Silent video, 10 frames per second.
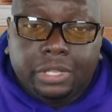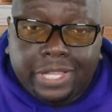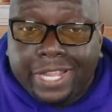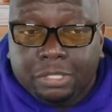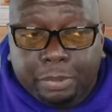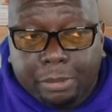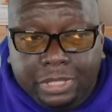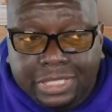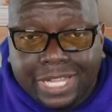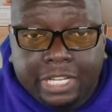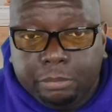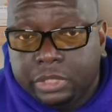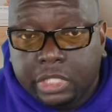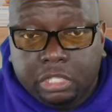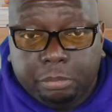That is probably
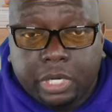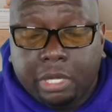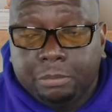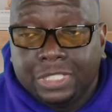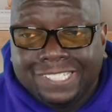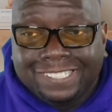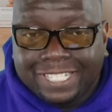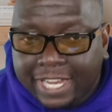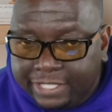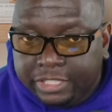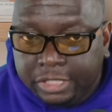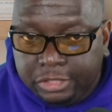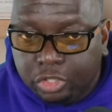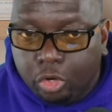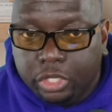90% of the problem that I
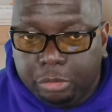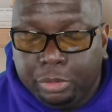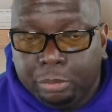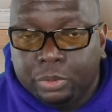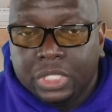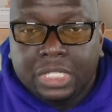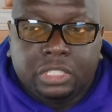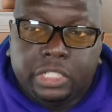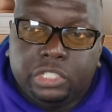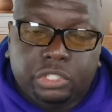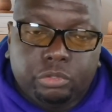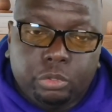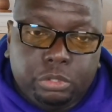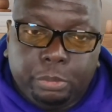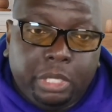see talking to people. They just
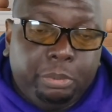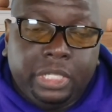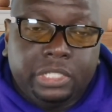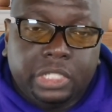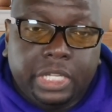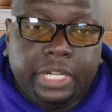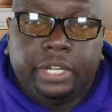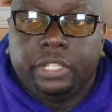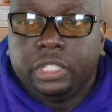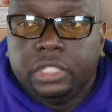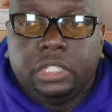throw some APs in there.